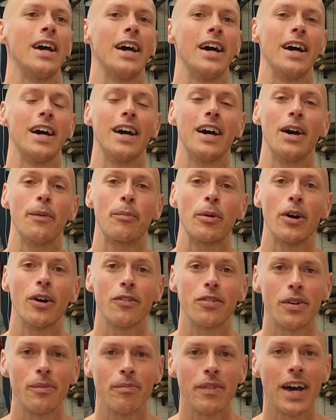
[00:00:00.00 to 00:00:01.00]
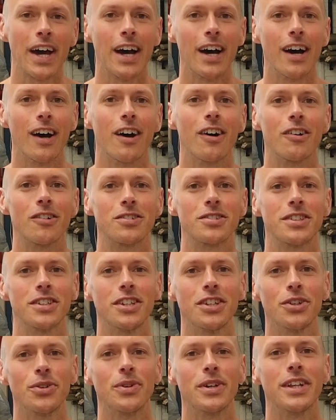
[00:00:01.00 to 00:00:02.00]
Uh, apart from that, I'll see
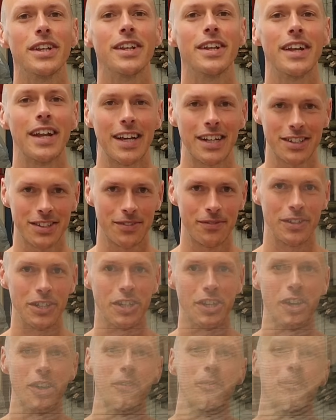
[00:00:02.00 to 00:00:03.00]
you in the next video.